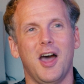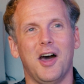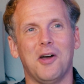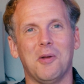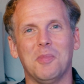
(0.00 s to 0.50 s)

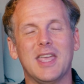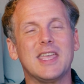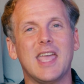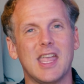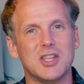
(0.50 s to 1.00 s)
um,
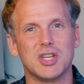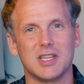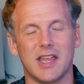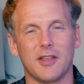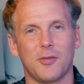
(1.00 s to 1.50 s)

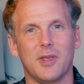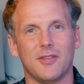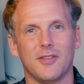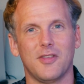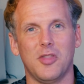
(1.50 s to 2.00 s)
engaging dance
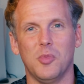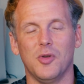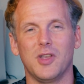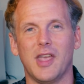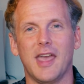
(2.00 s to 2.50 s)
pieces in the movie.